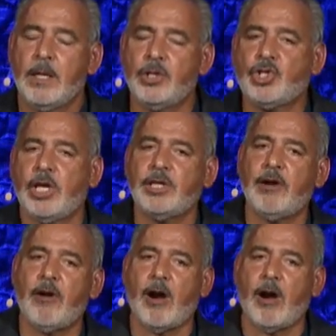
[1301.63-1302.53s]
You see,
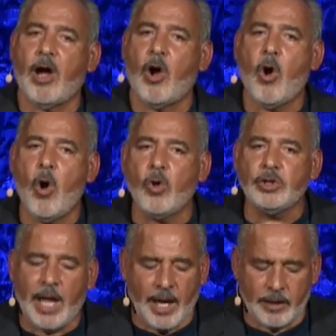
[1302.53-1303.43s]
there are a whole
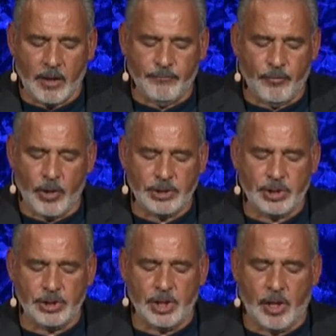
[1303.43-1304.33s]
lot of
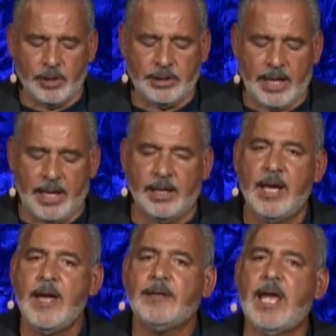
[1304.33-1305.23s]
voices in our day.
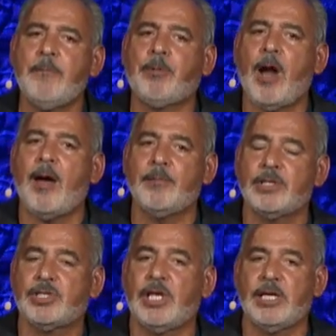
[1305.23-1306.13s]
They
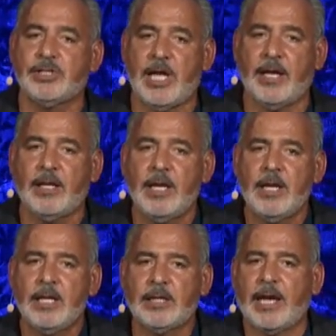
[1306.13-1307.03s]
promise things
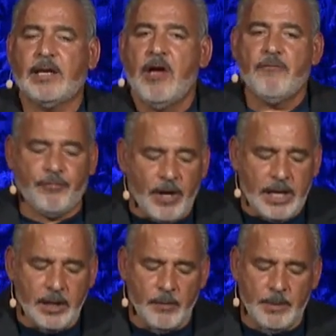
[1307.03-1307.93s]
that, like
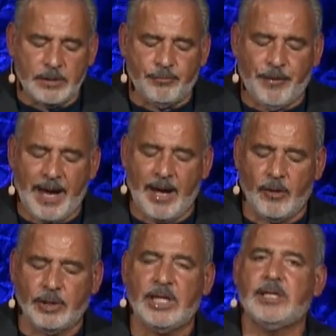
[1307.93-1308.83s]
freedom, is
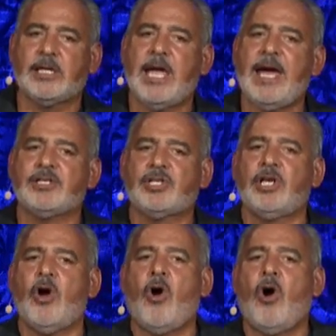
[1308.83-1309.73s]
found in the
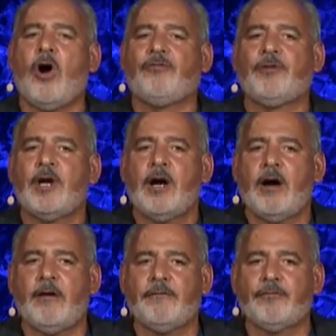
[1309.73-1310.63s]
casting off
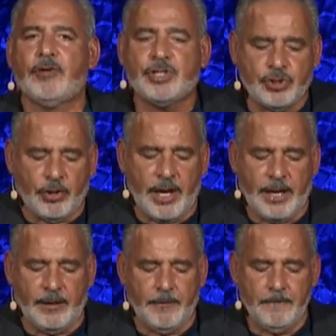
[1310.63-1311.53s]
of
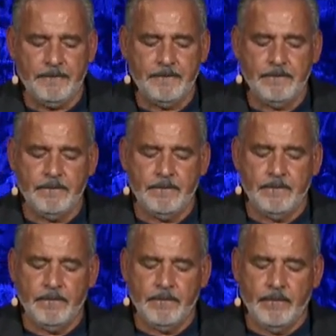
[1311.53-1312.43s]
restraint,
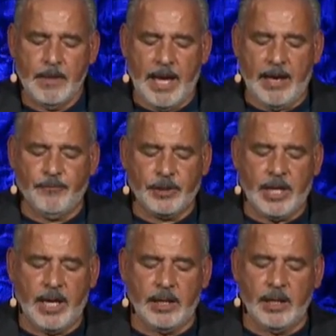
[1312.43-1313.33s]

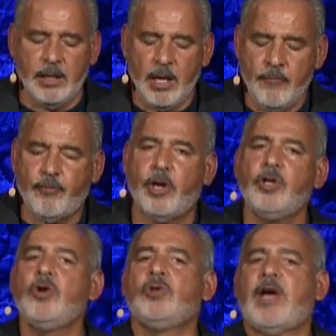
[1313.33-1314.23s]
advocating for a
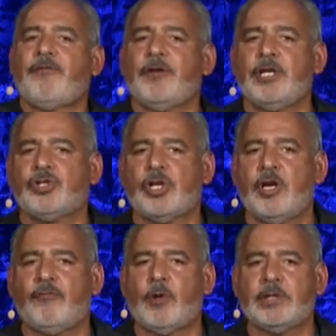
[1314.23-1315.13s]
new
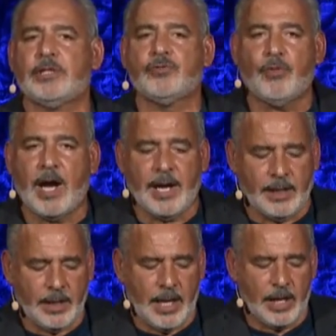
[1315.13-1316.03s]
definition of what is
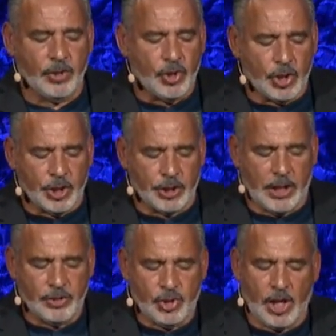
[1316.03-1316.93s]
right and good
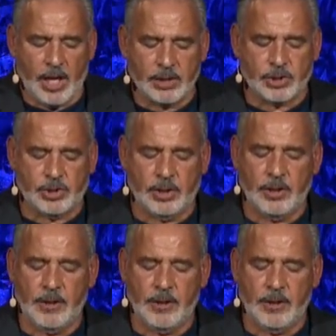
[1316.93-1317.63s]
and just.